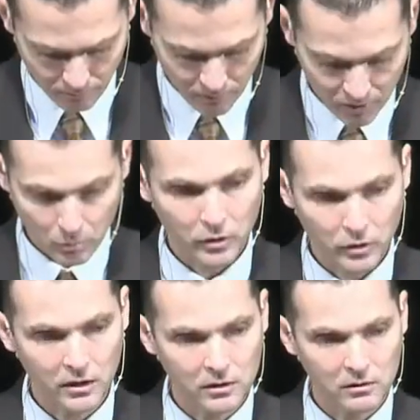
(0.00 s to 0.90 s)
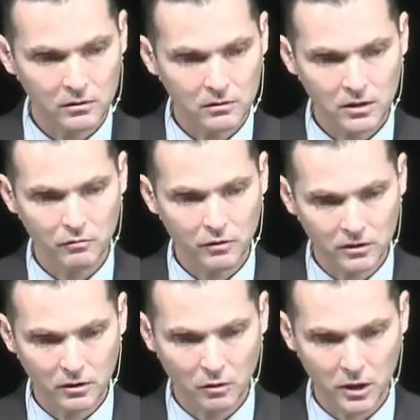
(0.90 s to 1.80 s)
It's a pretty
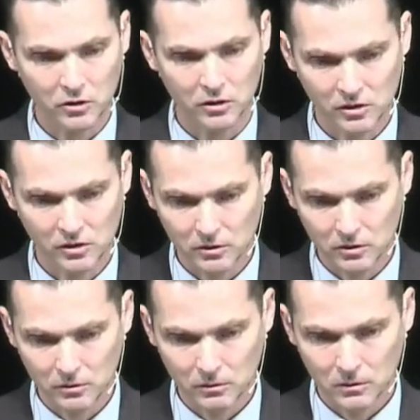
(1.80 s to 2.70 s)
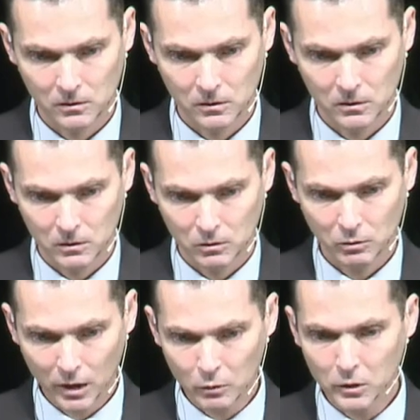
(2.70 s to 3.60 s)
convicting question, isn't it? Do
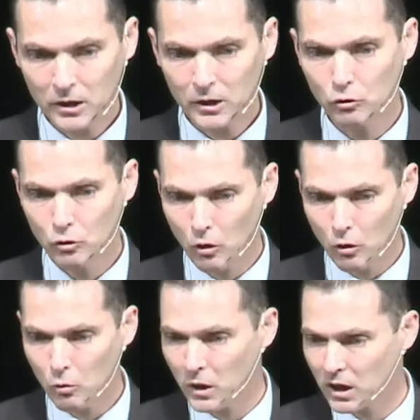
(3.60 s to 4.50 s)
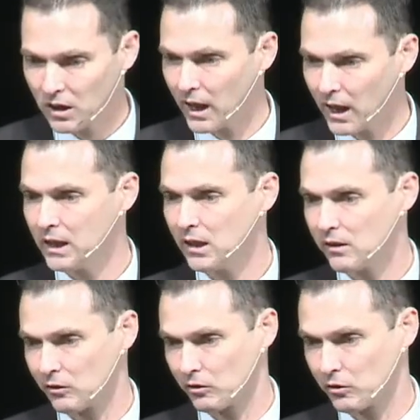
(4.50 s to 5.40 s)
I really know what that
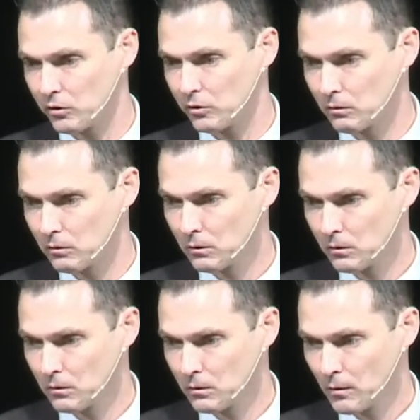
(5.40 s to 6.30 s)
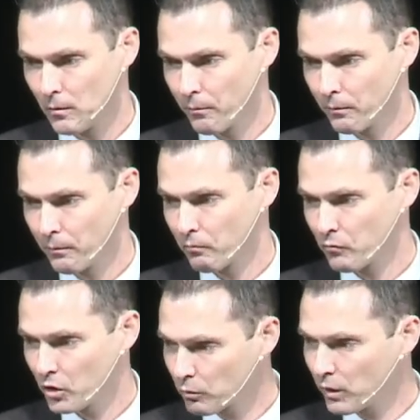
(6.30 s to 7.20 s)
is
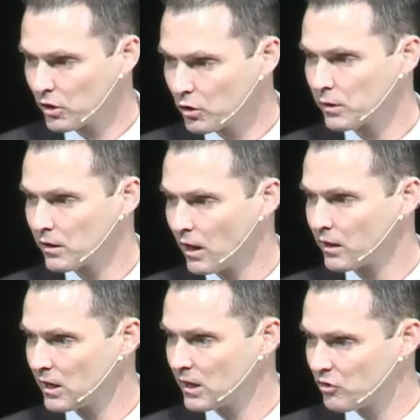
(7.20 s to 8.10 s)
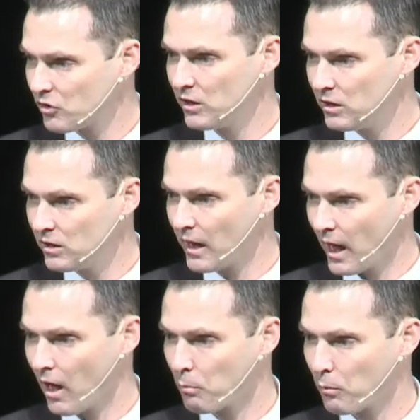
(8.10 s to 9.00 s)
to wrestle with God and see the
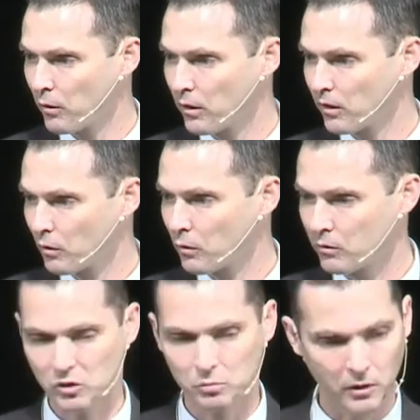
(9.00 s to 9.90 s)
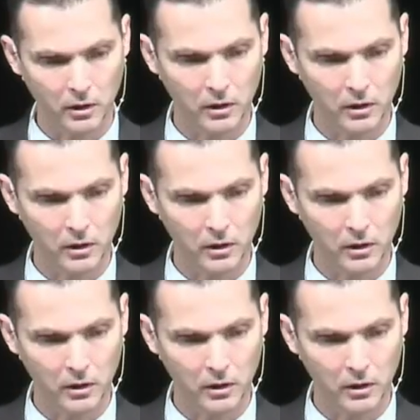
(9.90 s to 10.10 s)
outpouring of the Holy Spirit?